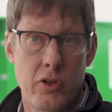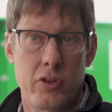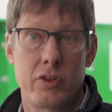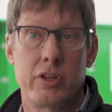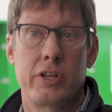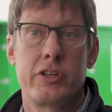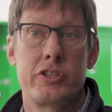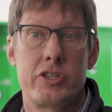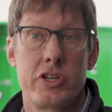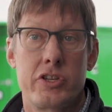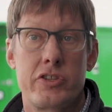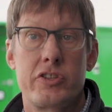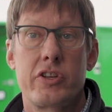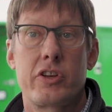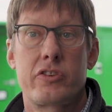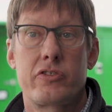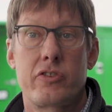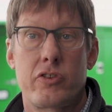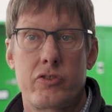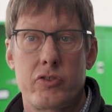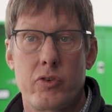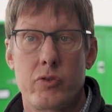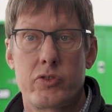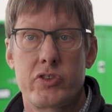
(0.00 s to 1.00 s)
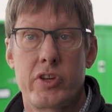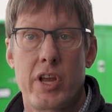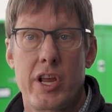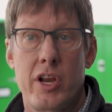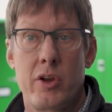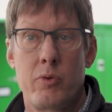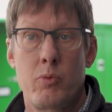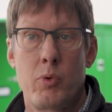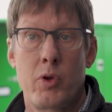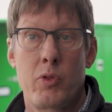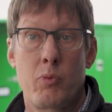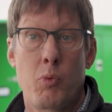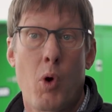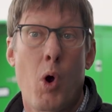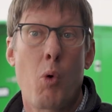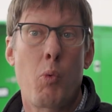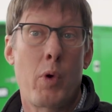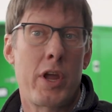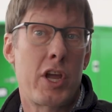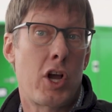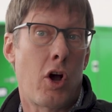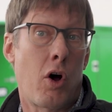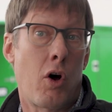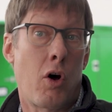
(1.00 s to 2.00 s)
the logistics associated with what
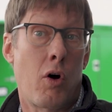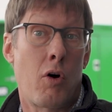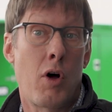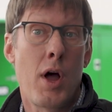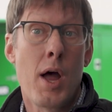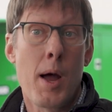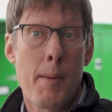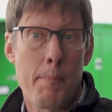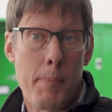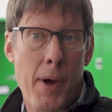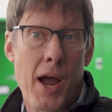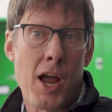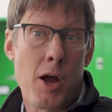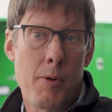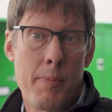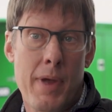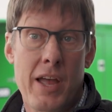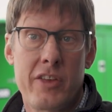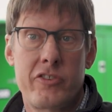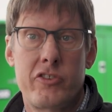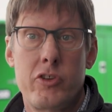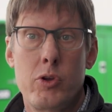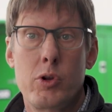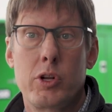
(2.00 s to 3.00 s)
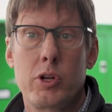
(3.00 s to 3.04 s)
we call biomass